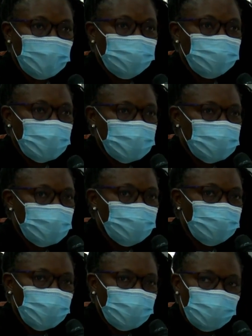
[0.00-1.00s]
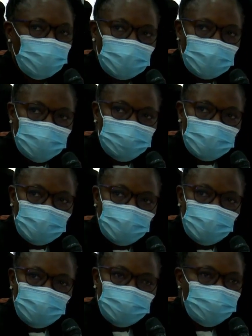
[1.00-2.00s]
For example, we have a
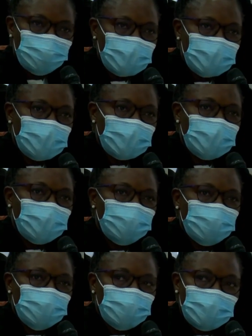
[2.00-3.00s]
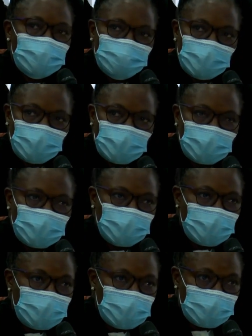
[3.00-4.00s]
lot of pests that are of a transboundary
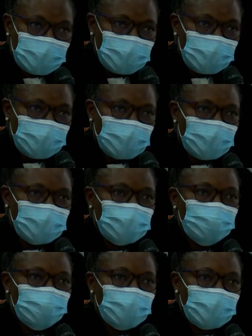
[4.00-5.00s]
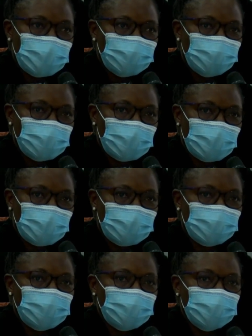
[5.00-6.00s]
nature that impact on the
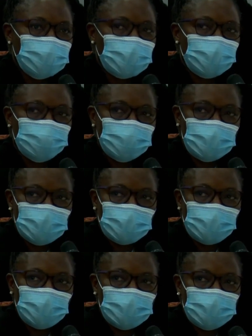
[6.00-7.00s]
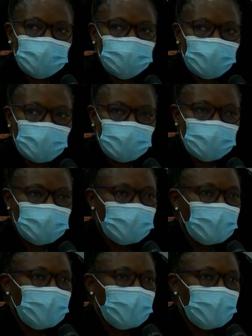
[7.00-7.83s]
agriculture and food security space.